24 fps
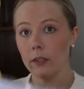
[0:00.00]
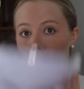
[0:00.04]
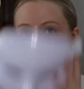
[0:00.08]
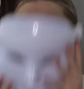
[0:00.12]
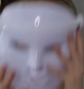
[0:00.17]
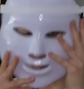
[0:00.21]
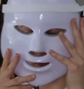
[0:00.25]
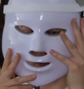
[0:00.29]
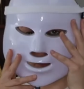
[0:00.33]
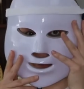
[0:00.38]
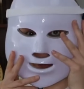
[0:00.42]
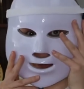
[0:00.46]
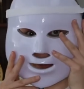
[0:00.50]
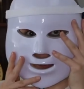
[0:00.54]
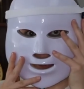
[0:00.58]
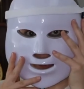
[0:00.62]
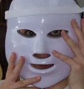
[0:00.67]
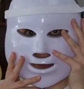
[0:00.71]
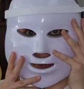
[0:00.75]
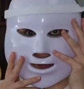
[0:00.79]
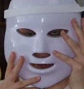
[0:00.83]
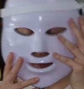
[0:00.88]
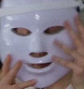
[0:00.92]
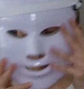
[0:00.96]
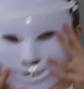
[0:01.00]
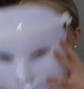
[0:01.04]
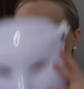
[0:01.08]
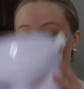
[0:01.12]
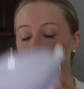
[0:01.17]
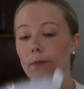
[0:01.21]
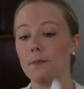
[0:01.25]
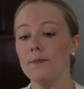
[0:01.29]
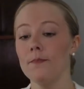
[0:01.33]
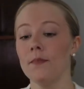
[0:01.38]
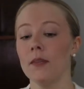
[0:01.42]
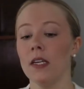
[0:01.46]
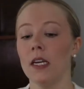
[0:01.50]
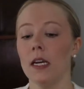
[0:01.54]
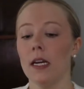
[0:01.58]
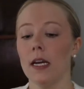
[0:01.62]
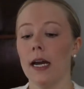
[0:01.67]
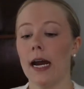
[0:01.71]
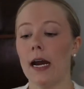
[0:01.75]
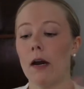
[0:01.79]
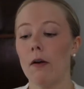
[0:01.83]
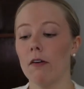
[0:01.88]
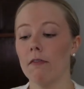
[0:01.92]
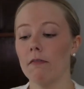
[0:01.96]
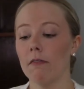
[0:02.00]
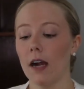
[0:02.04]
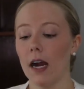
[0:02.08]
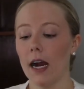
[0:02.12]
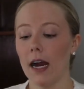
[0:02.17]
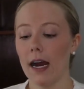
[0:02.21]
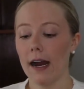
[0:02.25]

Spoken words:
because you're going to wear it like so. However,